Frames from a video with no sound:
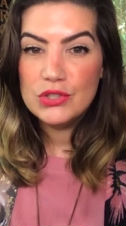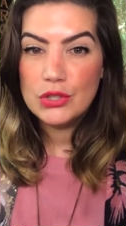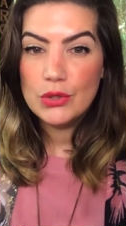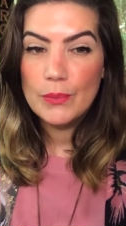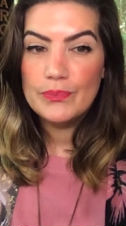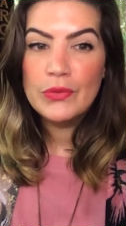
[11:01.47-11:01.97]

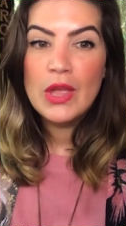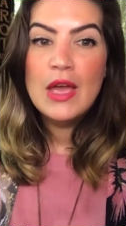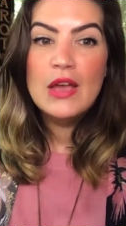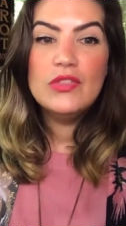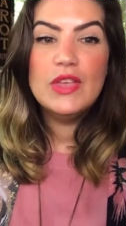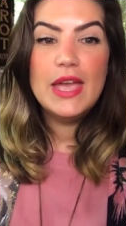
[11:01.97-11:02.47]
you.
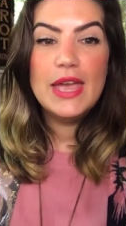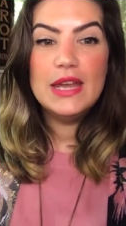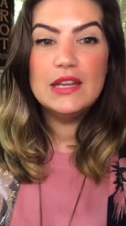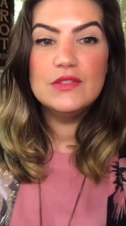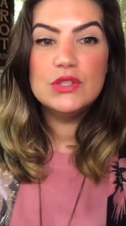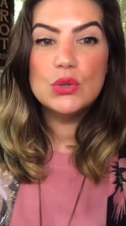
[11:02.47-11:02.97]
The
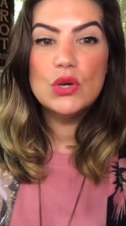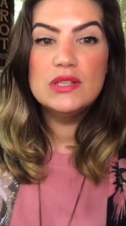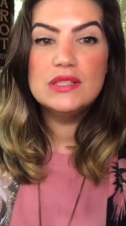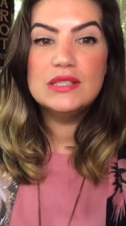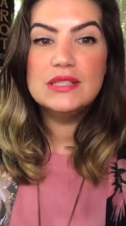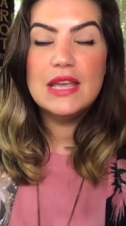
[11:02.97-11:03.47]
Eight of
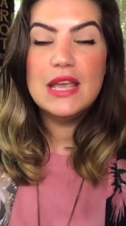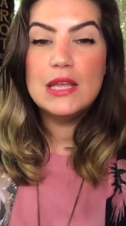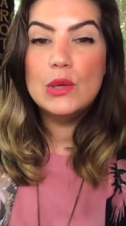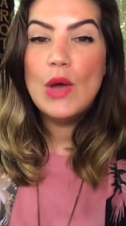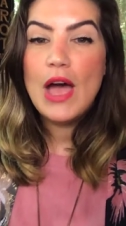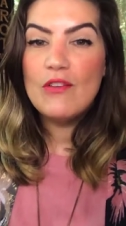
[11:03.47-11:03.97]
Swords is saying
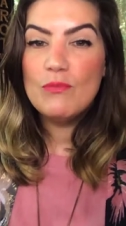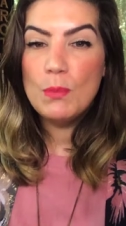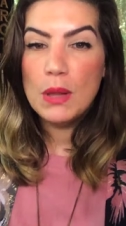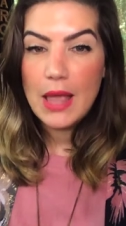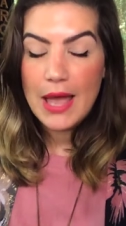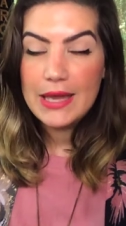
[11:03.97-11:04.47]
you have
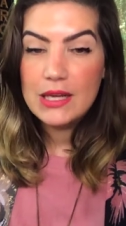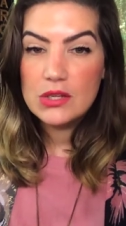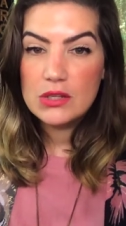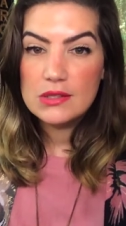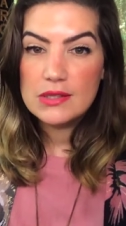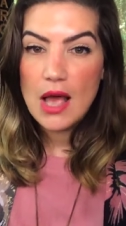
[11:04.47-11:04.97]

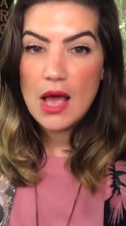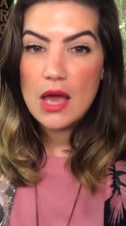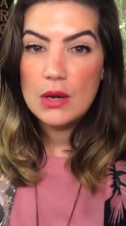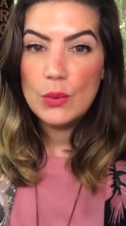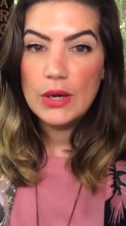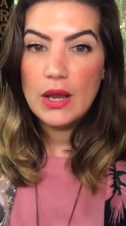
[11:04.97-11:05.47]
blinders
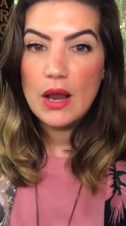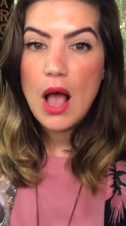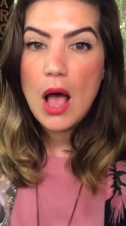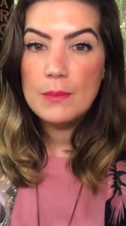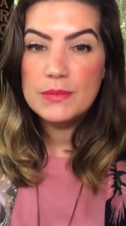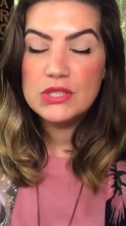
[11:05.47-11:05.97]
on when it
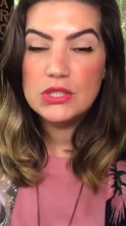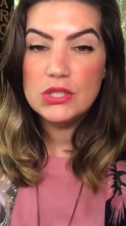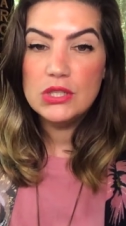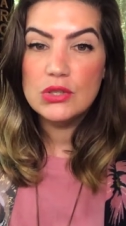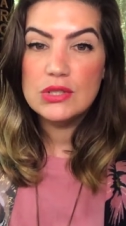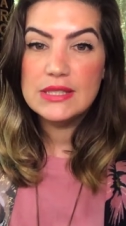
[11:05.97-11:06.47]
comes to
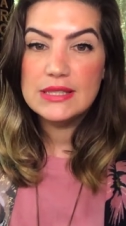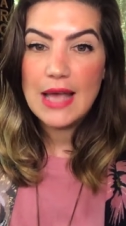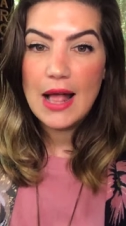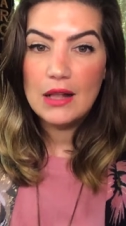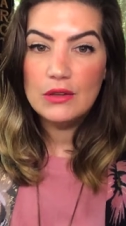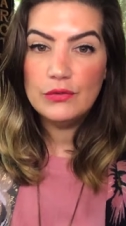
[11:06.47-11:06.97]

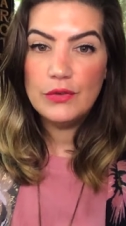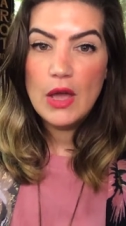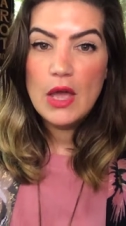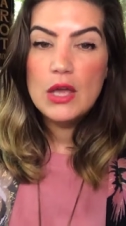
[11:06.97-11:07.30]
yourself,